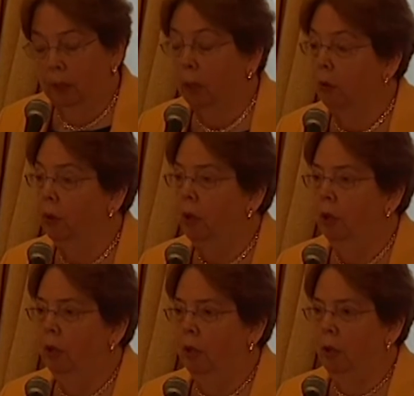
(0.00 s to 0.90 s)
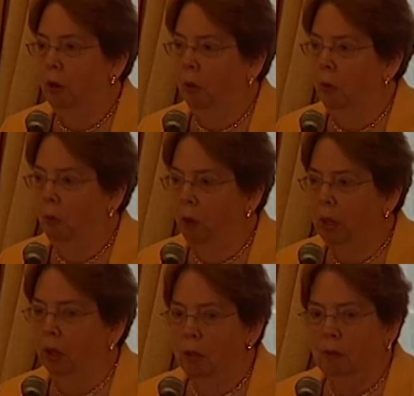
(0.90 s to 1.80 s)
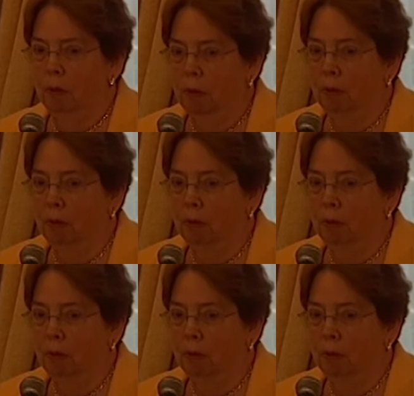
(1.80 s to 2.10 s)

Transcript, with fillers: Now, you know, one can,